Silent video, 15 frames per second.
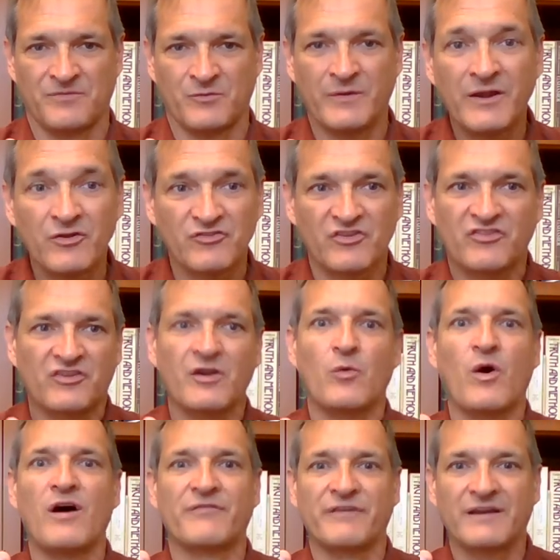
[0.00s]
We don't just
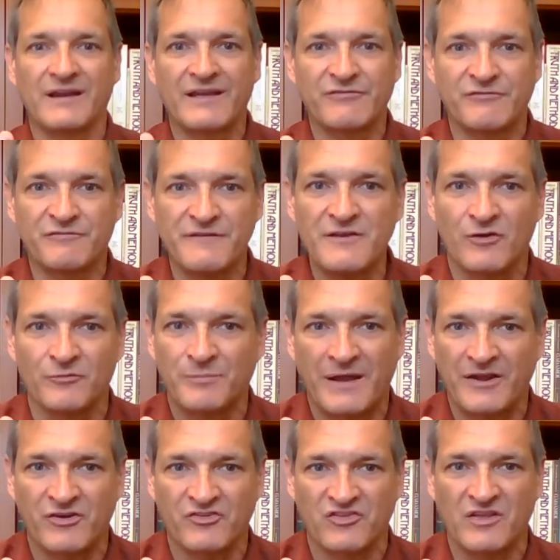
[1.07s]
go off in left field
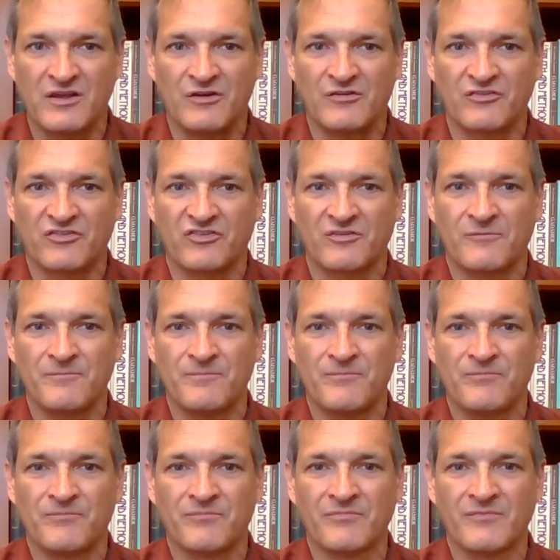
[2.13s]
by ourselves.
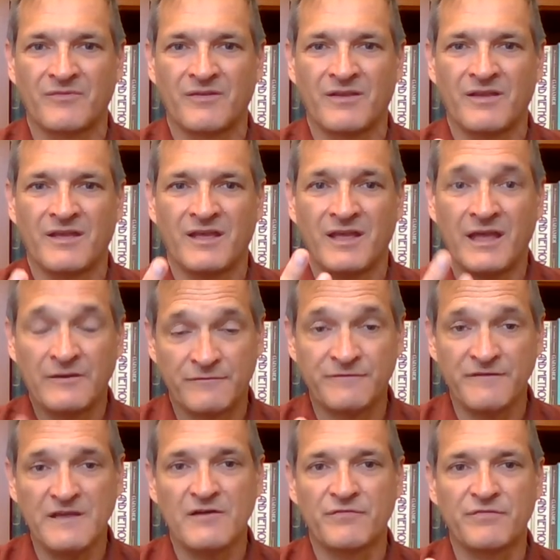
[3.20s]
And
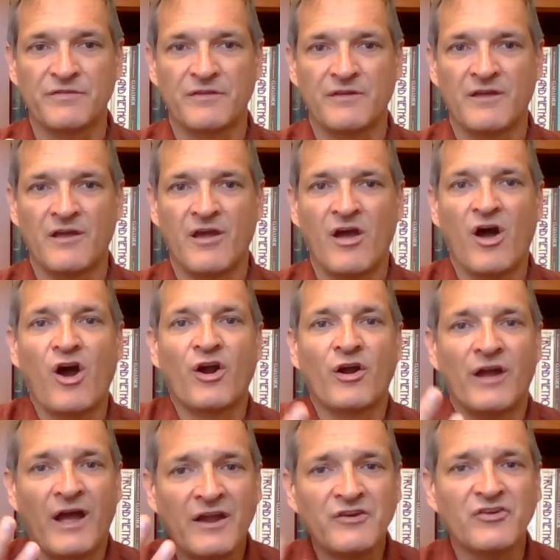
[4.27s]
fifth,
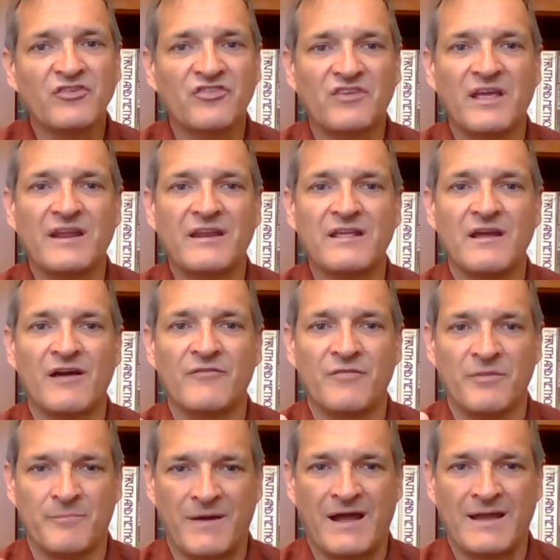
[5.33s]
our understanding of
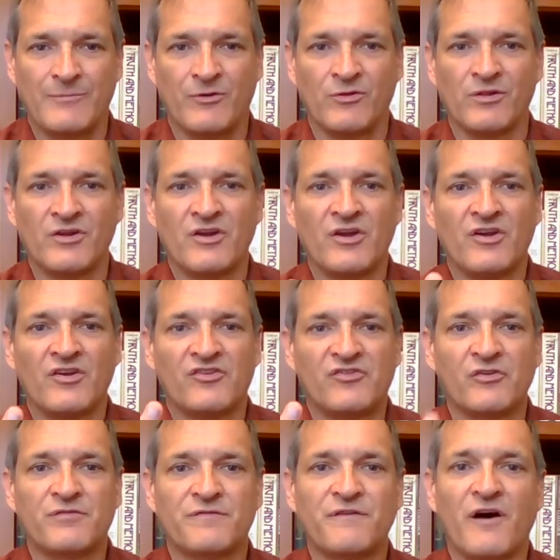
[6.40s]
the Bible
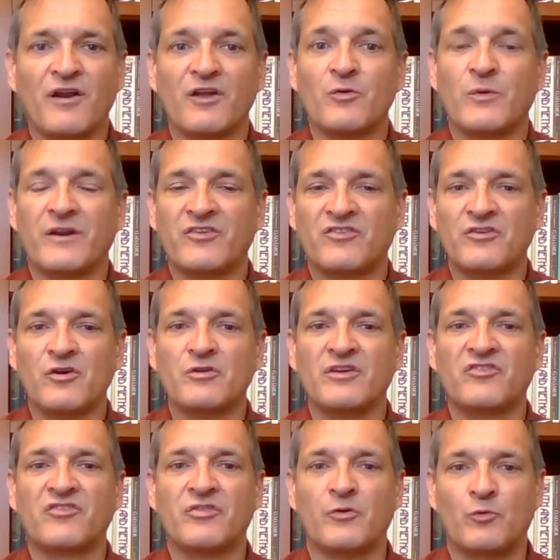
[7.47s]
should follow what is known
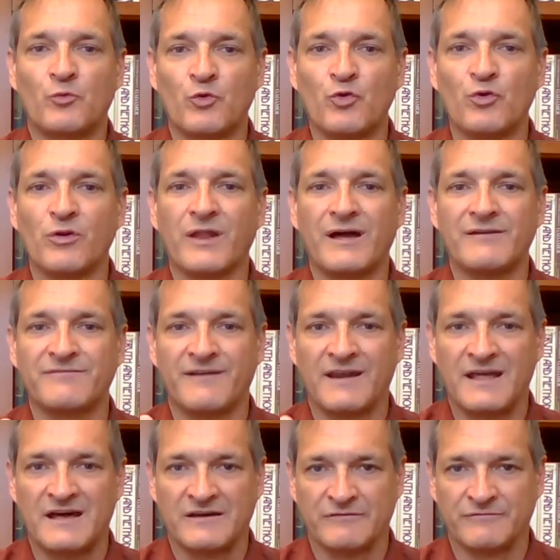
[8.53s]
as the rule of
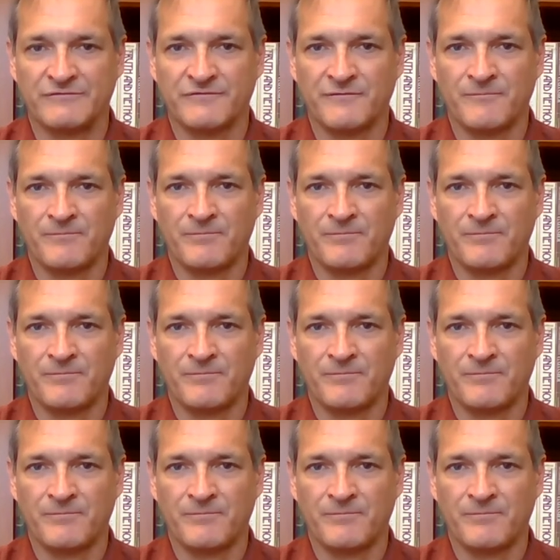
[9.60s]
love.